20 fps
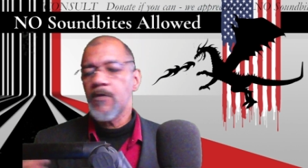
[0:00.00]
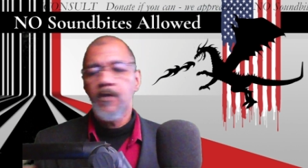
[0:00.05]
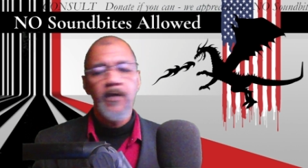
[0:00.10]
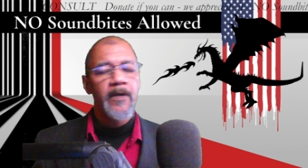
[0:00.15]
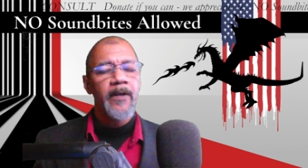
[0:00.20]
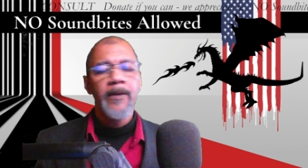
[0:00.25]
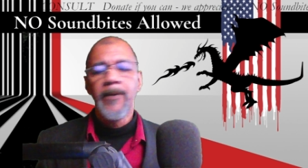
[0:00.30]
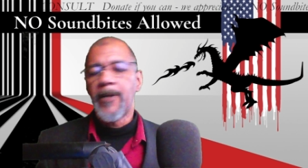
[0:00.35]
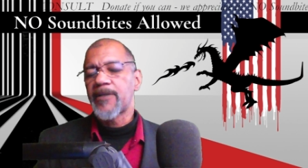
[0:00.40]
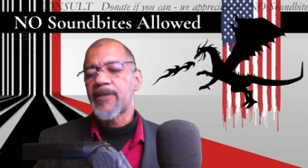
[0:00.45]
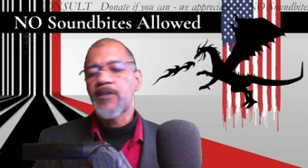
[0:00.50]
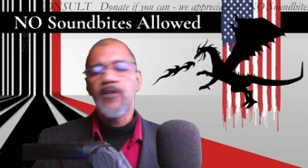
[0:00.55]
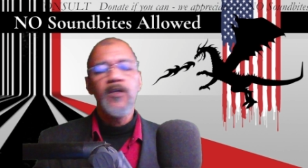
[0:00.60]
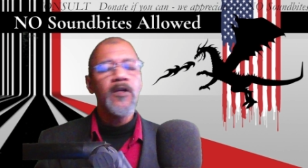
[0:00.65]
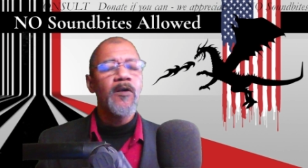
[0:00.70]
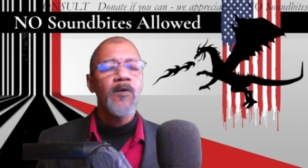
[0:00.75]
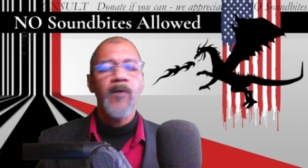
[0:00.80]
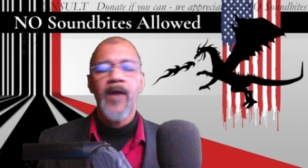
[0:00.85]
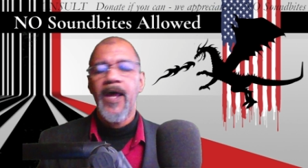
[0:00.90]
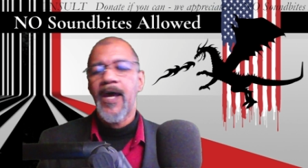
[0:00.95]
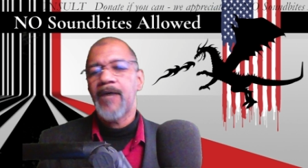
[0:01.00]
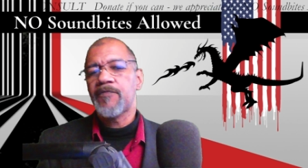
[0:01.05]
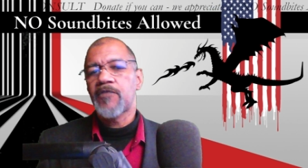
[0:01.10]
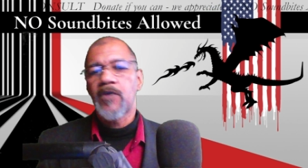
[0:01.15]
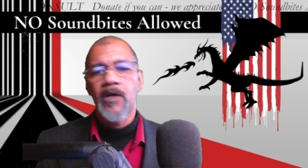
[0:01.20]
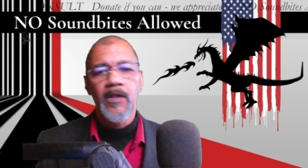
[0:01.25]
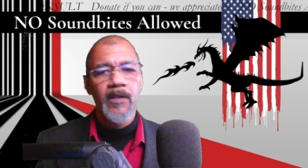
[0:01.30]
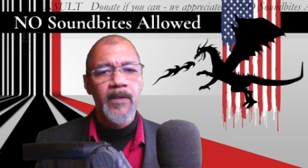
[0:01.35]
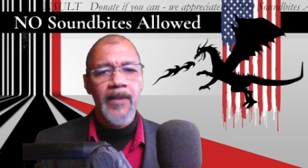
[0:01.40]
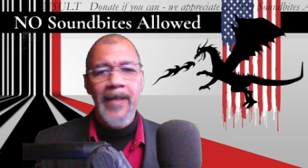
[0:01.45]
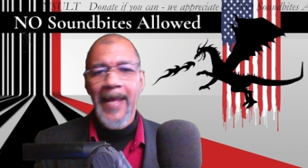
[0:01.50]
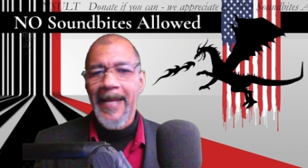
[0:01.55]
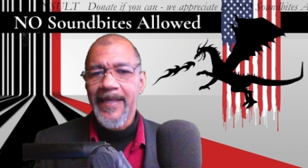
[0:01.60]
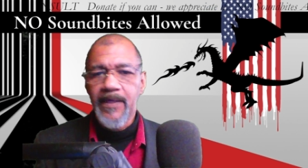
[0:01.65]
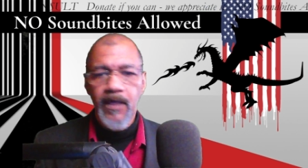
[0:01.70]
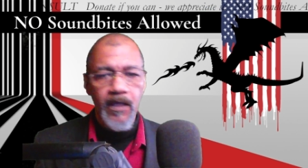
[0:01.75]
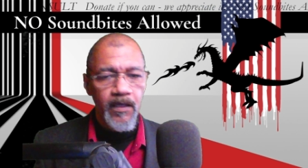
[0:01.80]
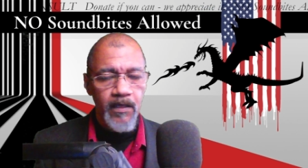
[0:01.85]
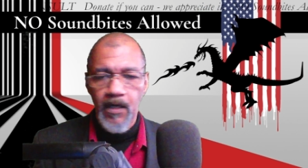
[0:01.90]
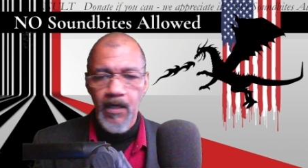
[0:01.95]
Look, you don't have to like
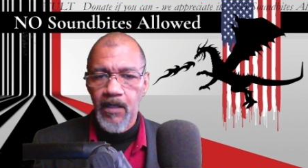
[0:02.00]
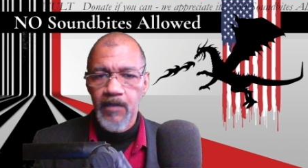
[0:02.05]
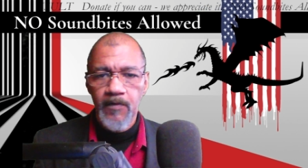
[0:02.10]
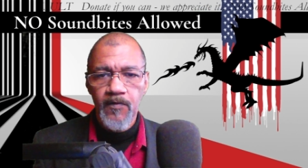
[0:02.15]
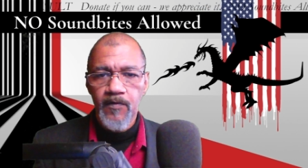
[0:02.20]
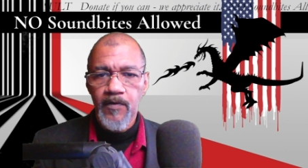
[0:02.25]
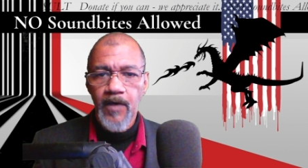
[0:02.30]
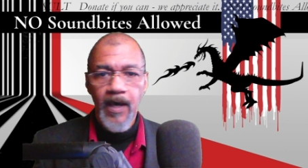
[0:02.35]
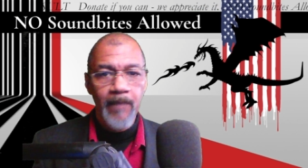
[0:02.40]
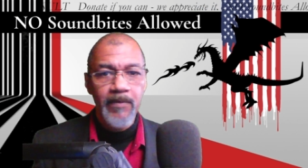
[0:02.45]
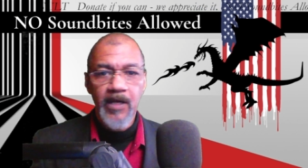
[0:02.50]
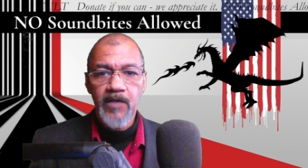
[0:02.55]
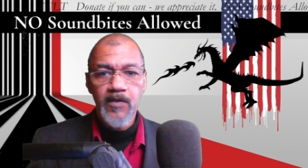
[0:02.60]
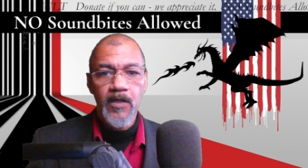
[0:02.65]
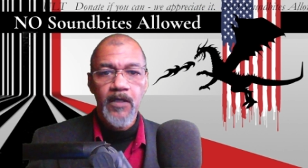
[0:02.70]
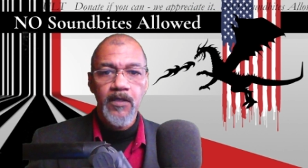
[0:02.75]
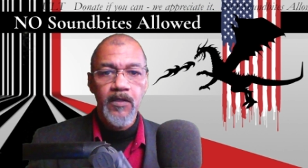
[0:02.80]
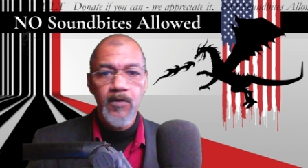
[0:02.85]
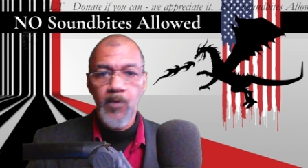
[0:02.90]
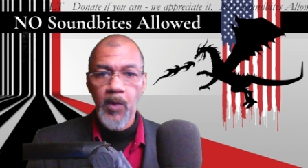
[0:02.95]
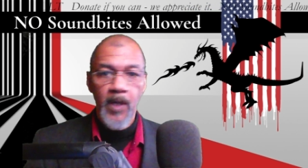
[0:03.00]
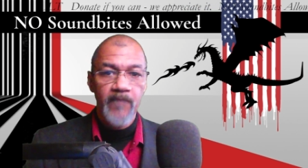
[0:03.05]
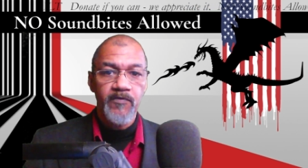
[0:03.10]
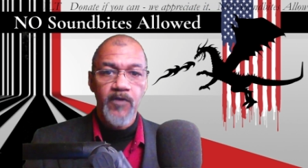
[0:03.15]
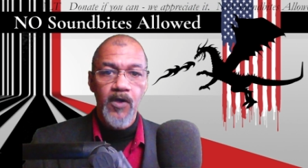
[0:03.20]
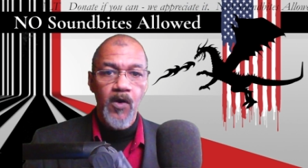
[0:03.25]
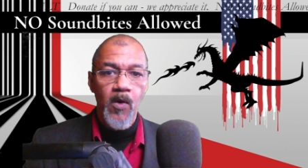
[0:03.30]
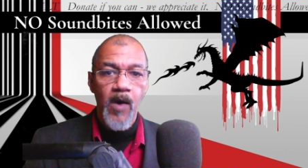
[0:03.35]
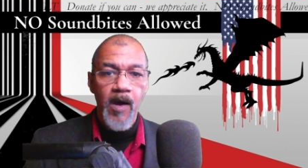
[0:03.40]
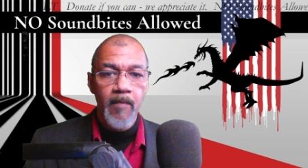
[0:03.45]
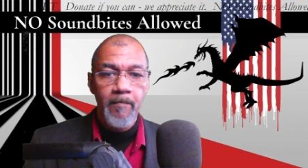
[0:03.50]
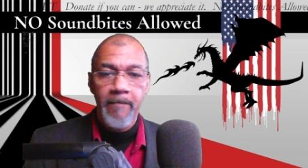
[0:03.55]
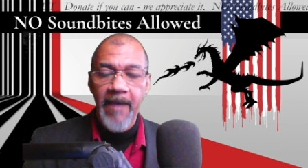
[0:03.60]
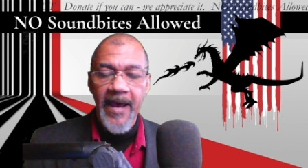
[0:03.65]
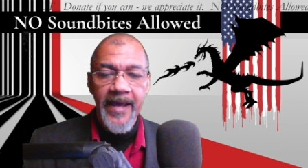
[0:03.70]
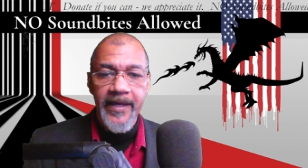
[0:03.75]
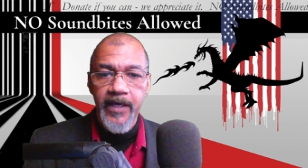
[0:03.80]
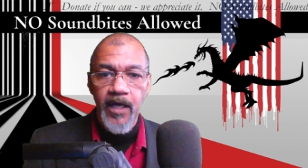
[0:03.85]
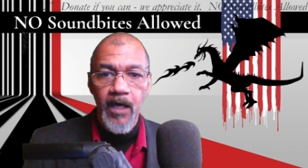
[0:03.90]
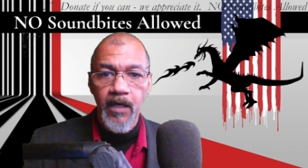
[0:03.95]
guns. I'm not telling you you have to go out and buy a
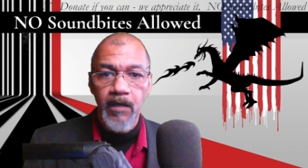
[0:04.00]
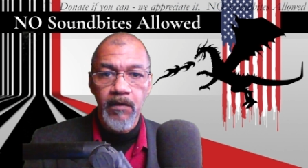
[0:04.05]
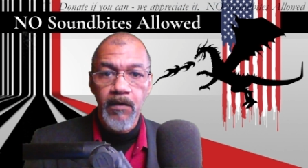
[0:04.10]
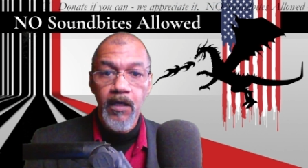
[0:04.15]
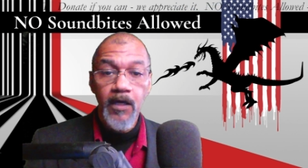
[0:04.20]
gun.